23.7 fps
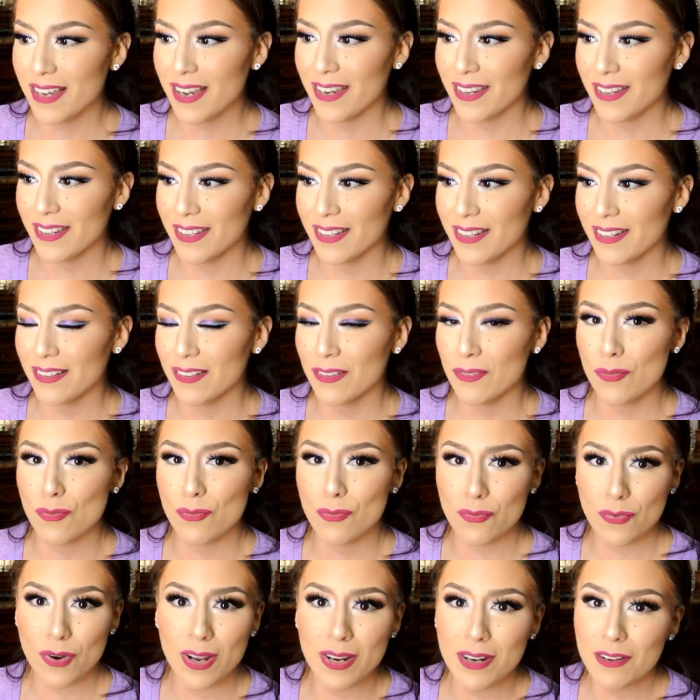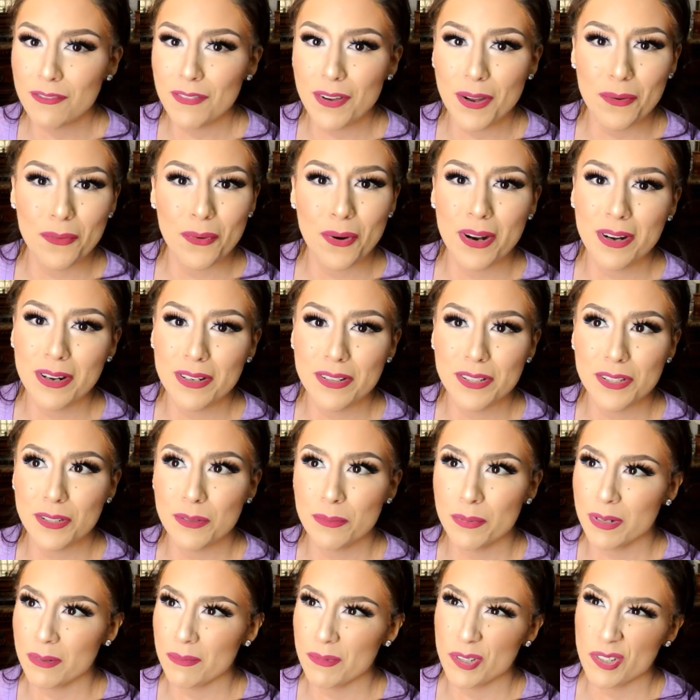I can run if I wanted to,
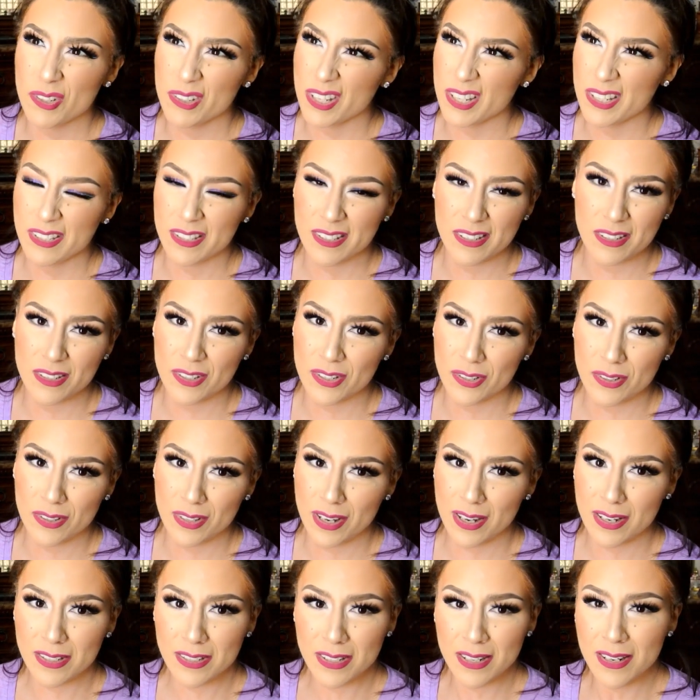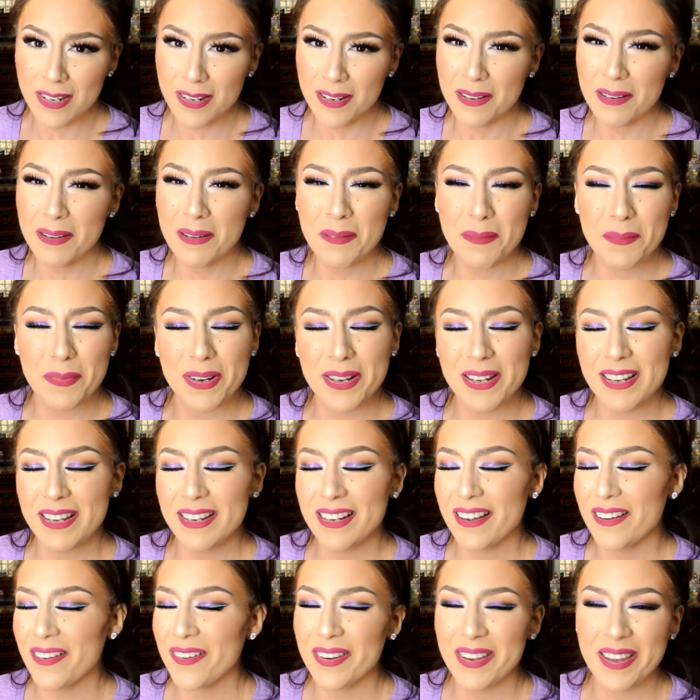but I'm too lazy to do that. But
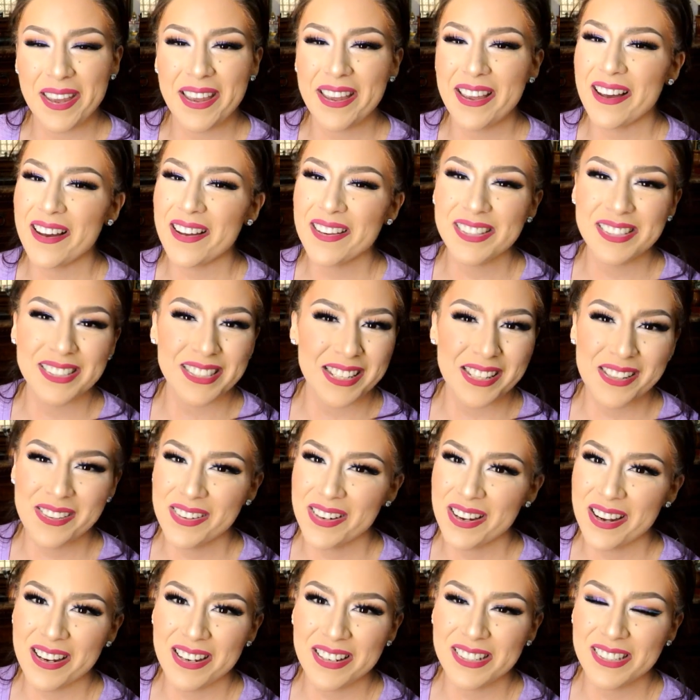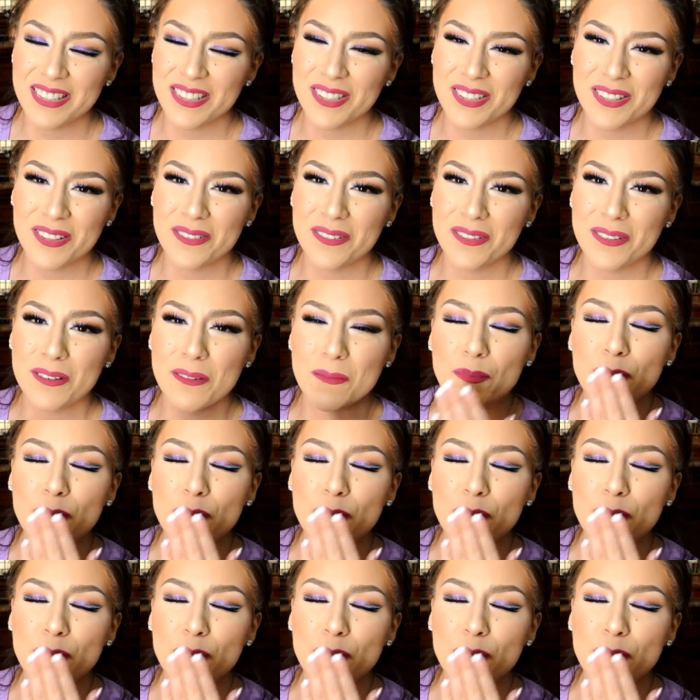okay, I'll see you guys soon.